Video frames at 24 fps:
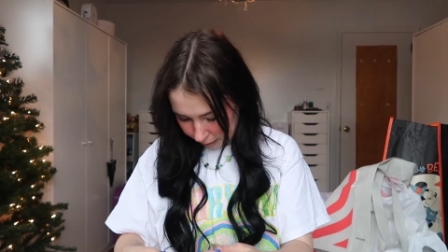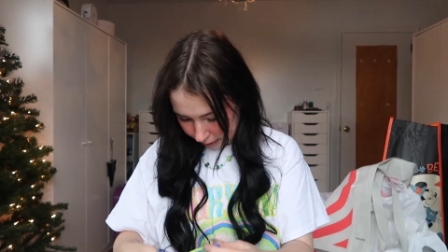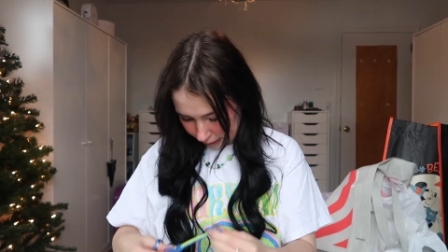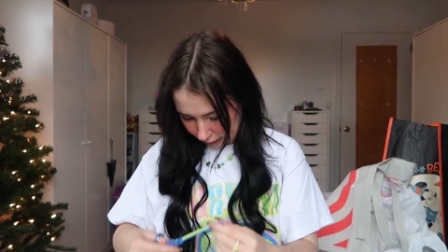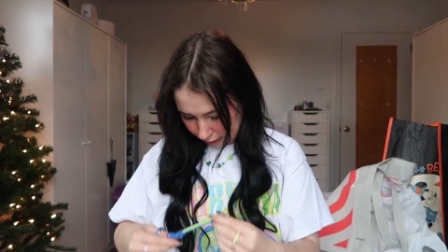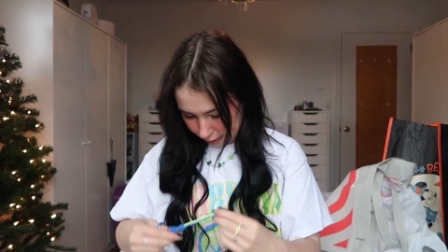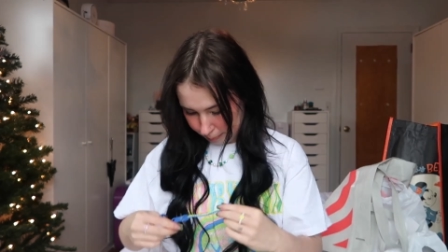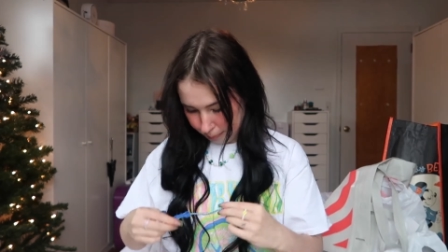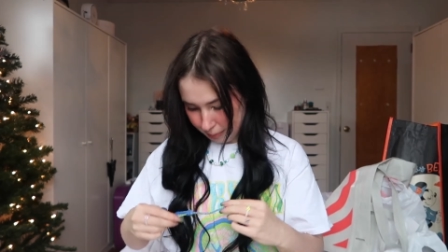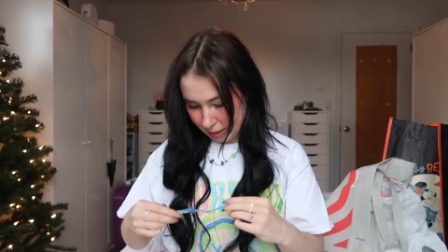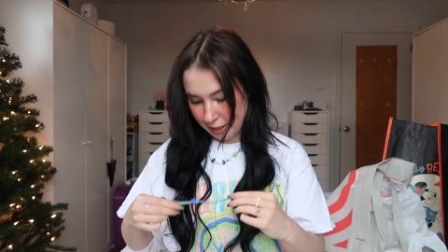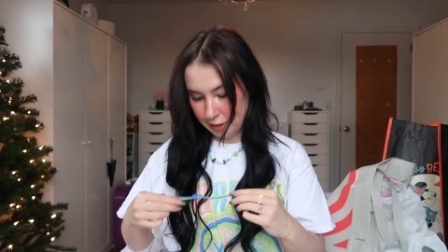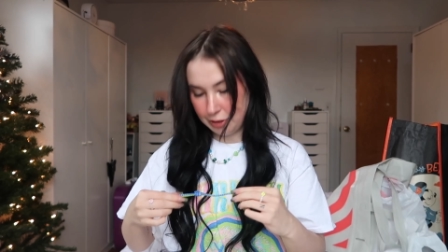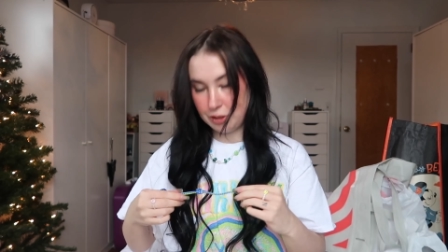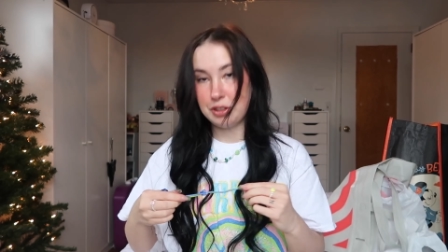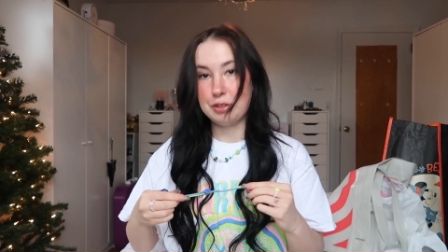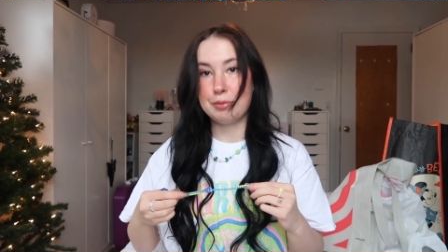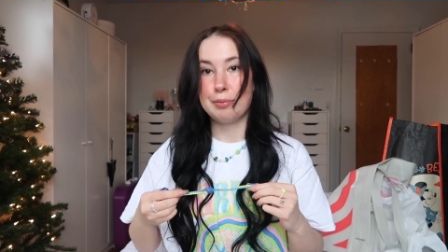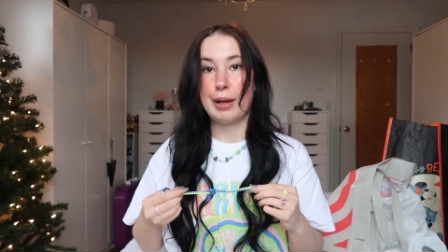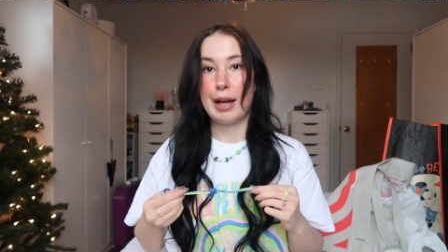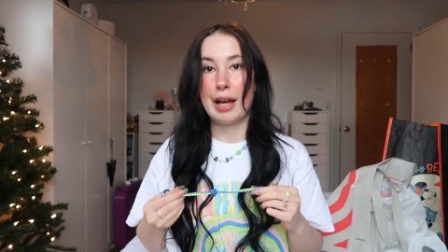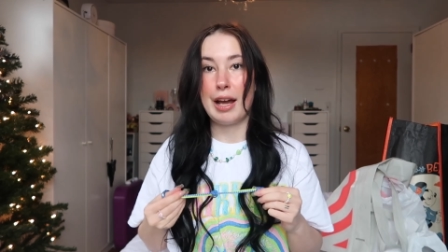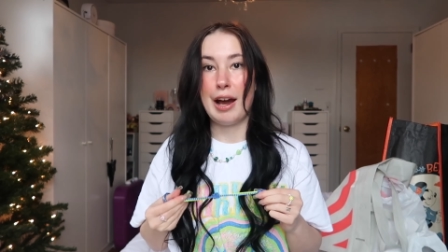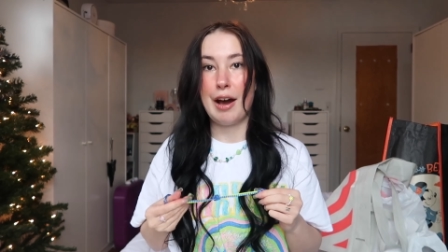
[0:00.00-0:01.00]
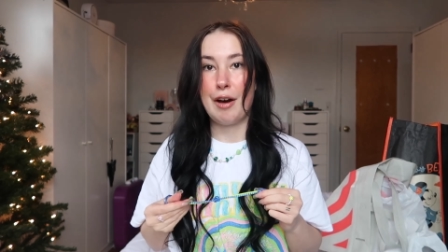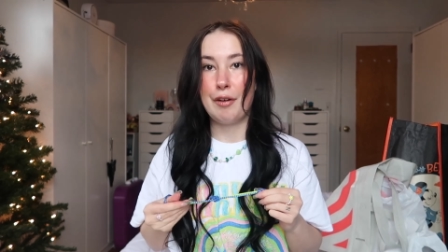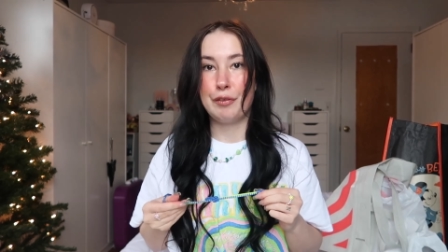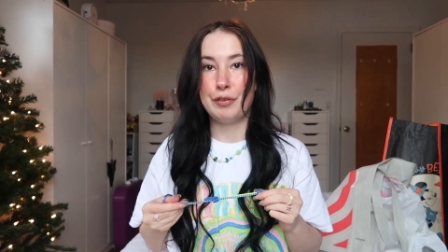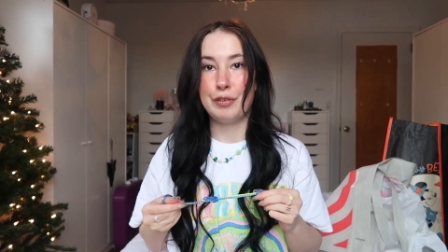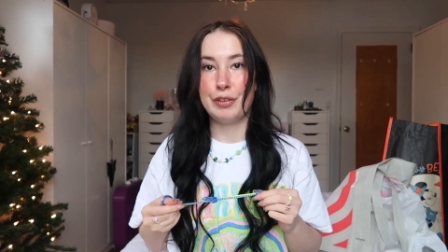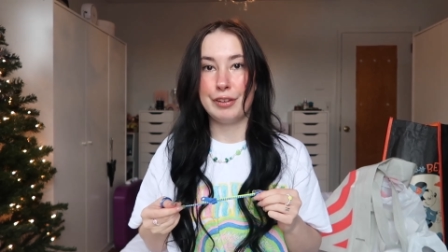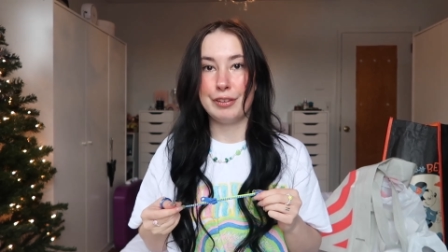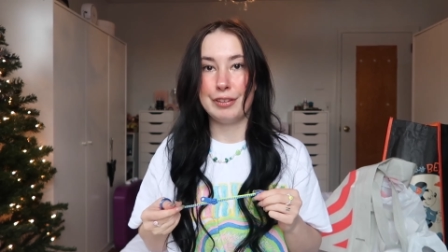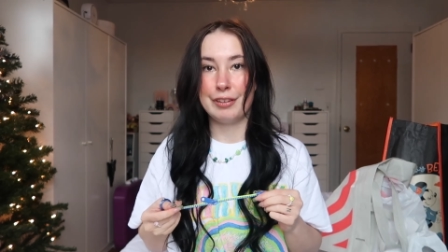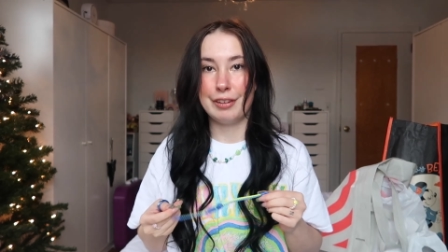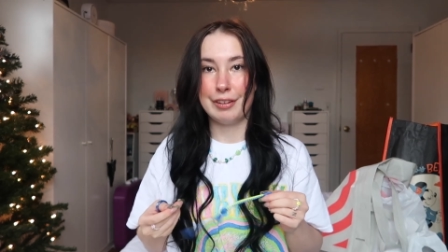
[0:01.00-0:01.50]
one kind of matches my
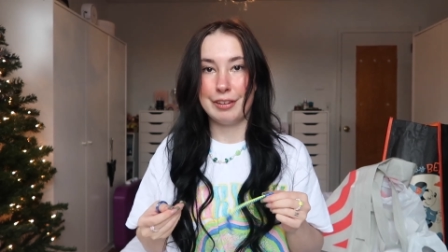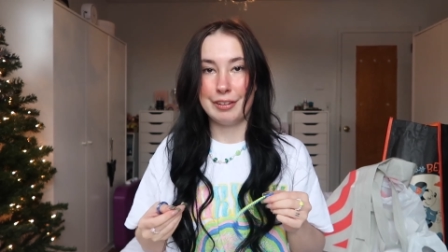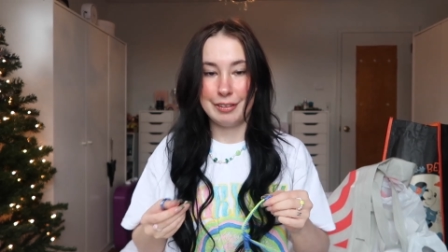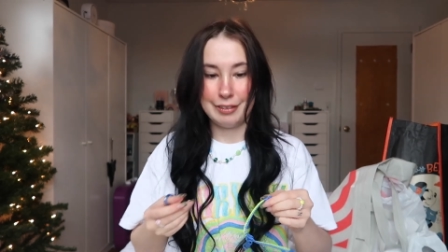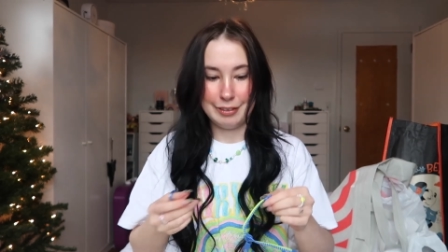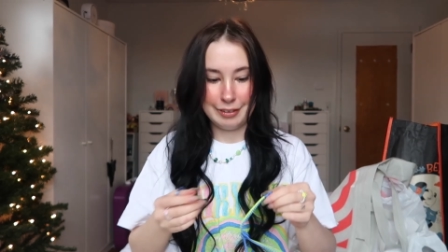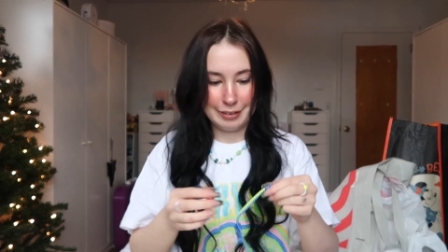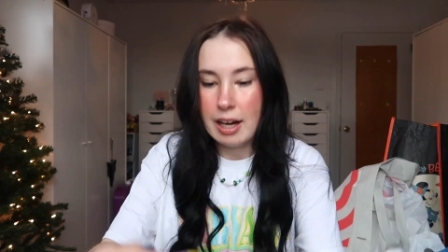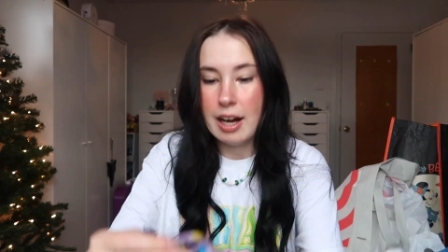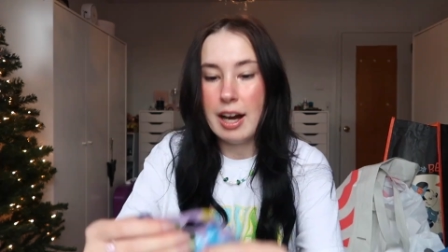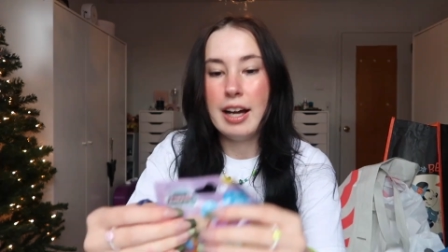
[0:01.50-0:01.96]
outfit though.